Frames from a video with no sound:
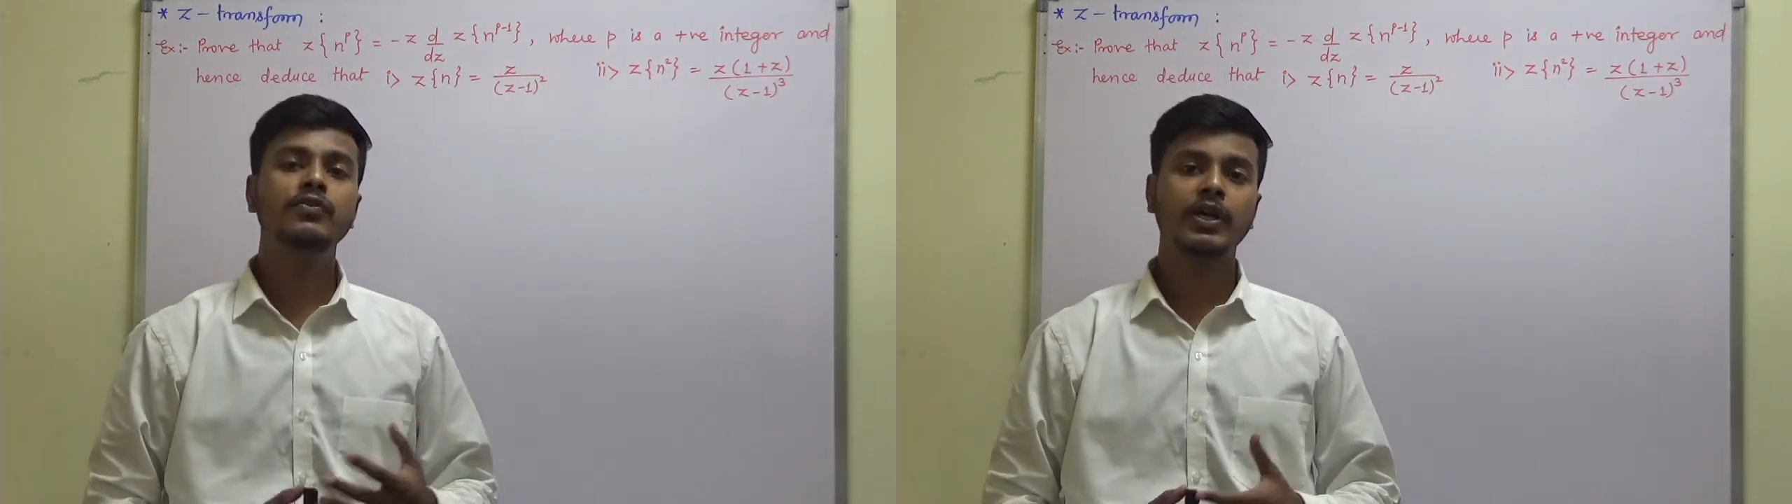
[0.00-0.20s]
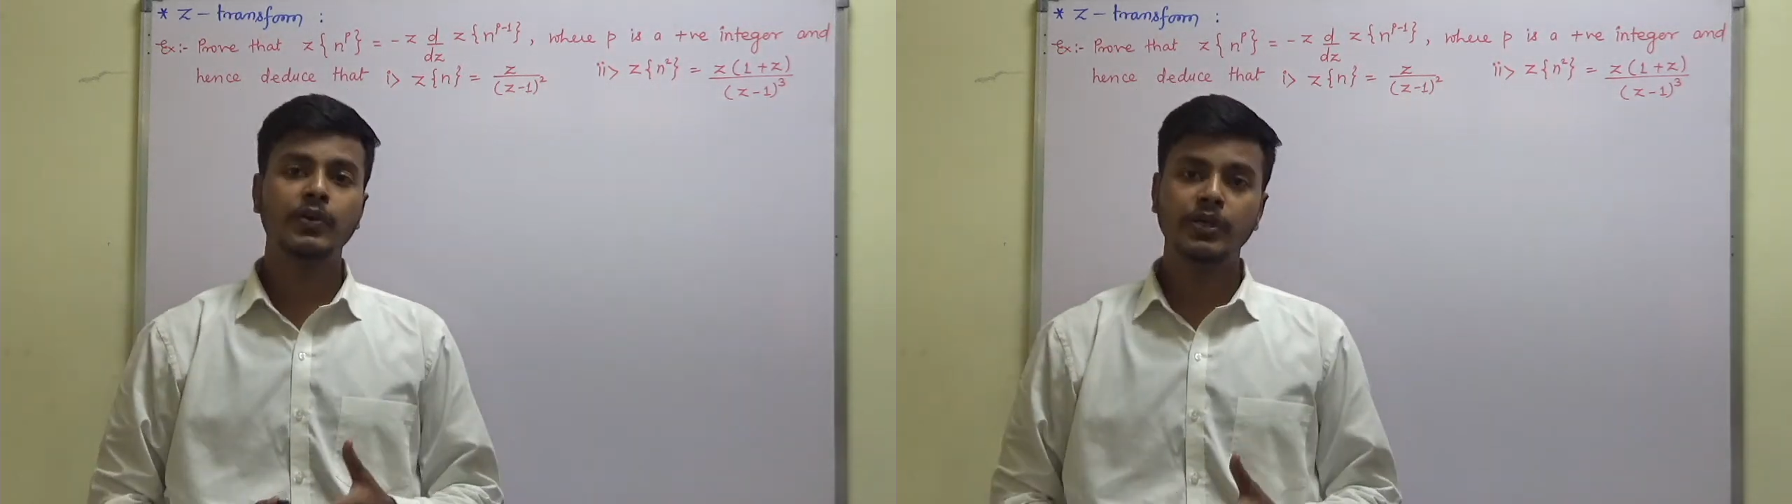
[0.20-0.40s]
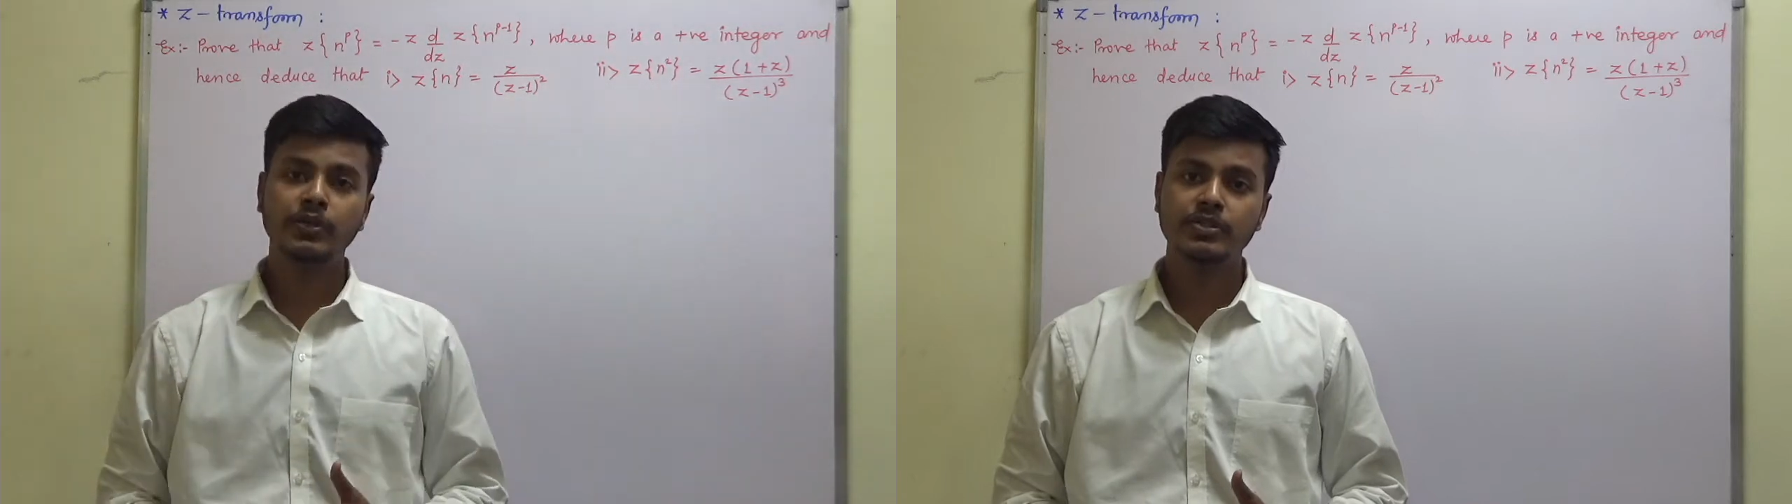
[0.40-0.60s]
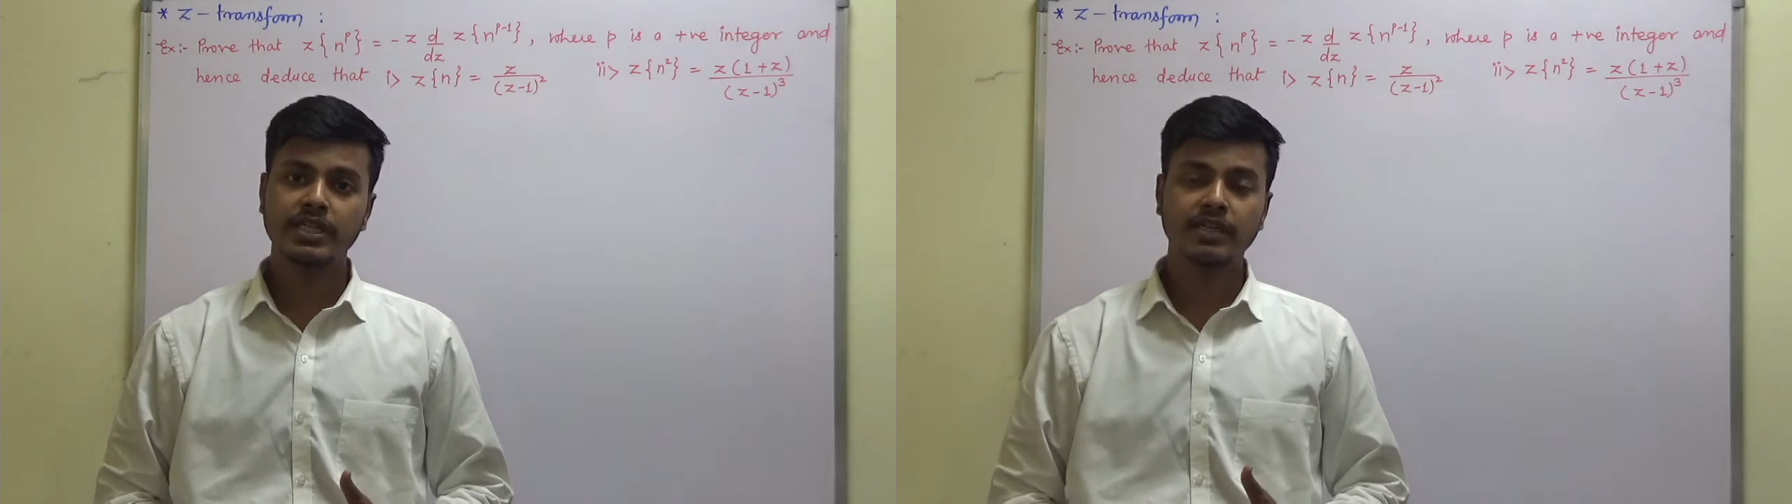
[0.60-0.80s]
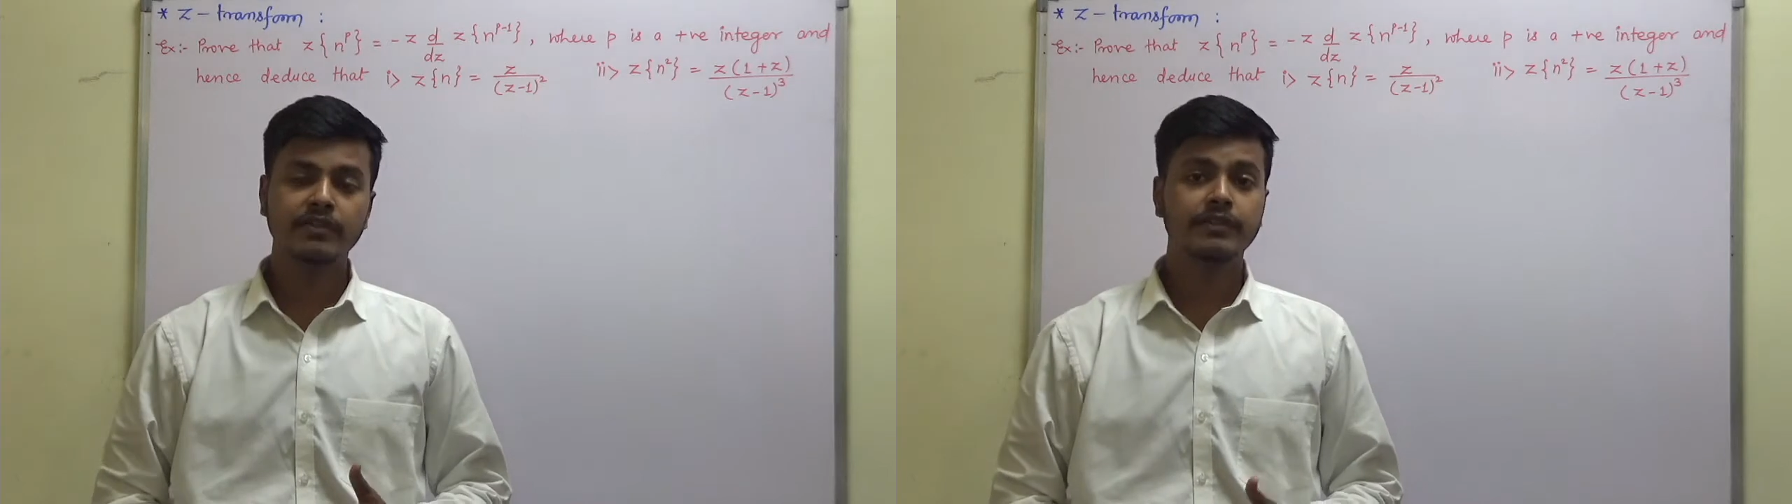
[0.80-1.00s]
are going to
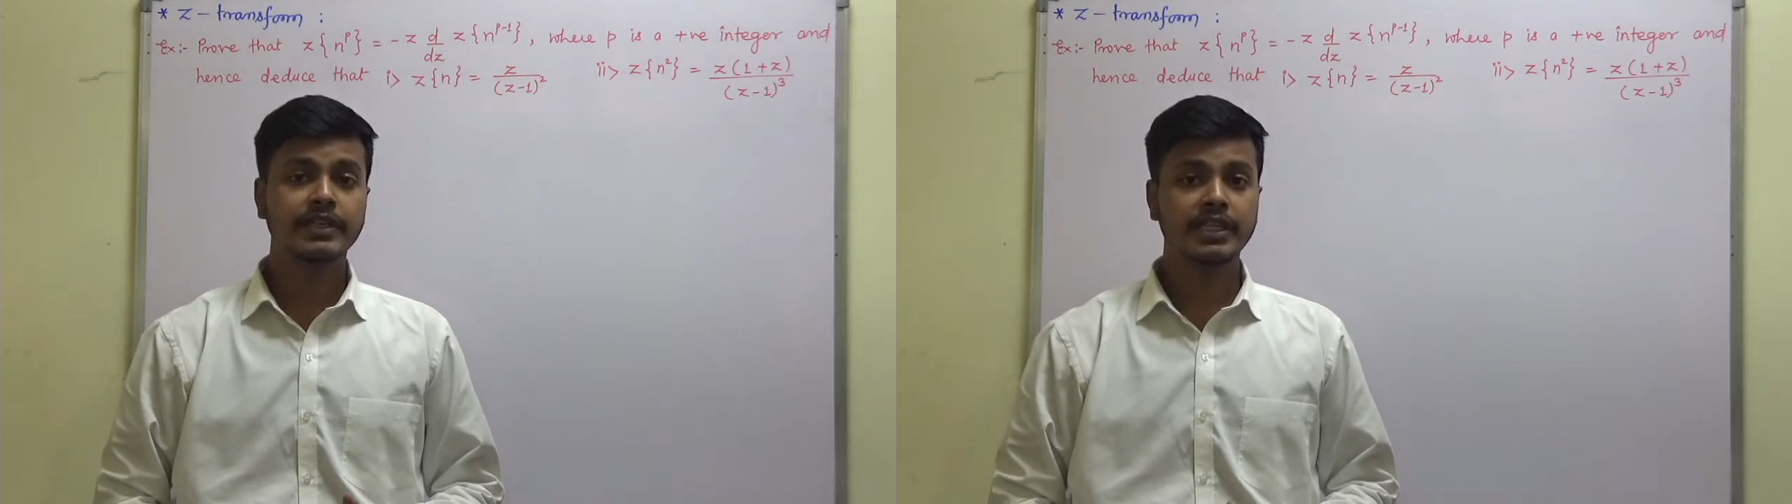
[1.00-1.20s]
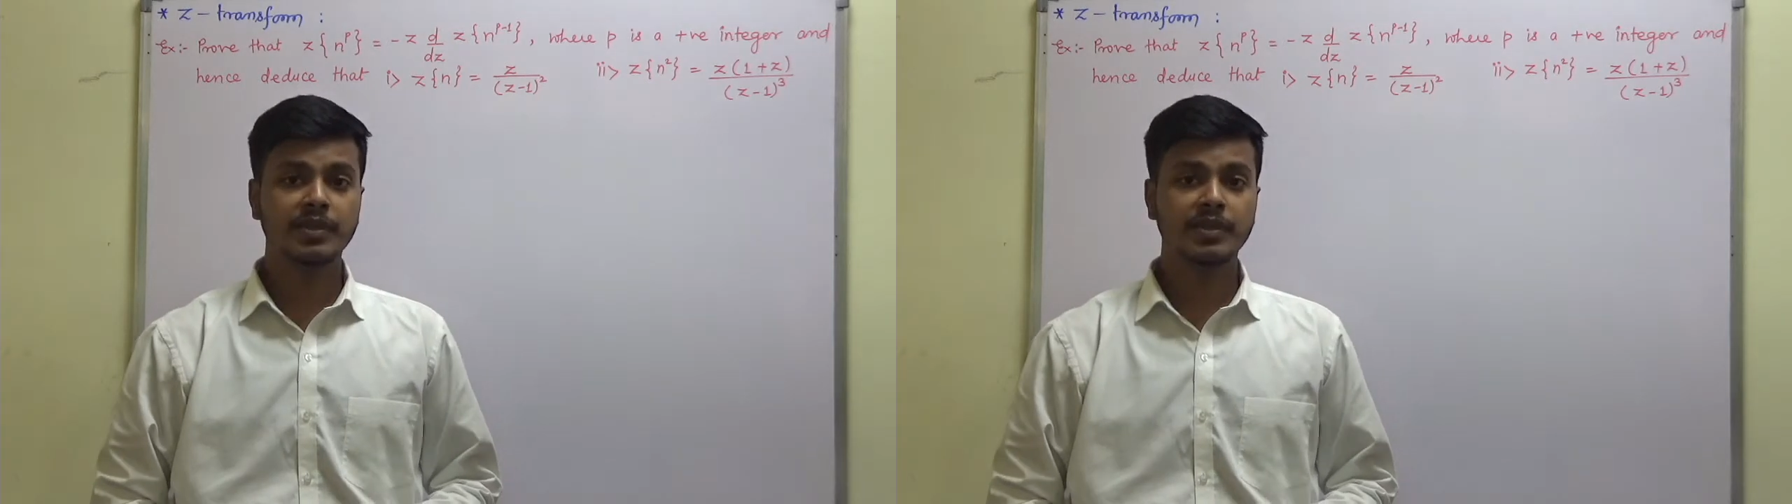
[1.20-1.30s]
take very